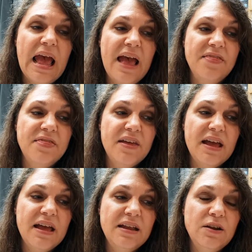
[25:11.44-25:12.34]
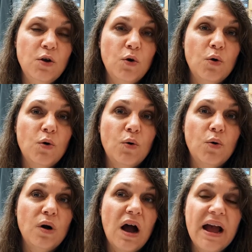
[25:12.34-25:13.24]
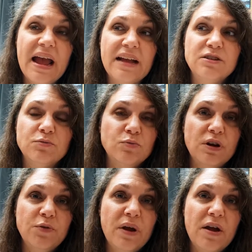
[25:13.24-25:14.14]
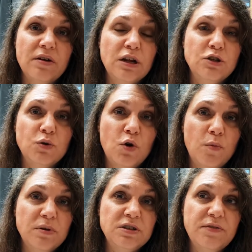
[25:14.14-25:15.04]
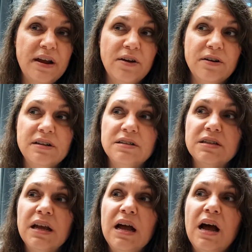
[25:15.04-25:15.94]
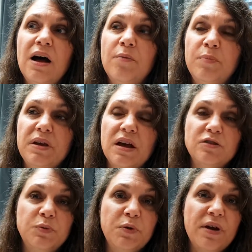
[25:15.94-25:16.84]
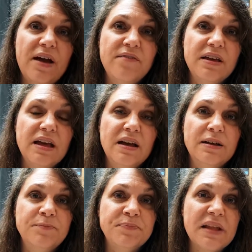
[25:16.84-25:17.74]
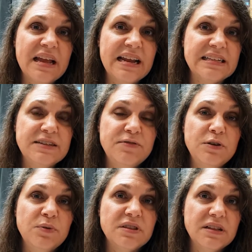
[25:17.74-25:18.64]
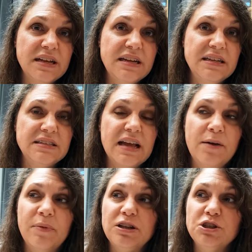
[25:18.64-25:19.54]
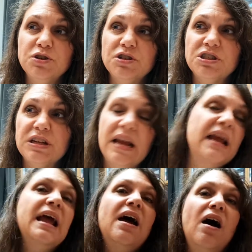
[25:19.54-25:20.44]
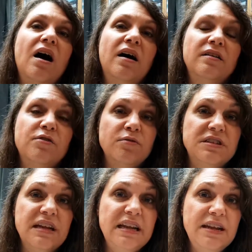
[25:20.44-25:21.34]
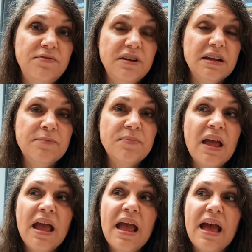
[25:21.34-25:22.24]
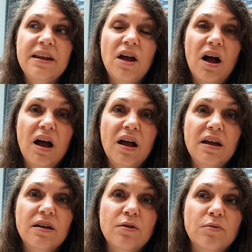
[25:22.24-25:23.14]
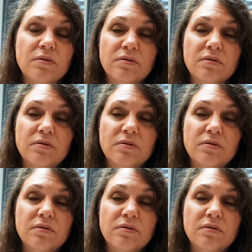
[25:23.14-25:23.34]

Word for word: And then I had to run around and do a whole bunch of errands because we were having um, an activity with the ladies at my church on Thursday evening, and I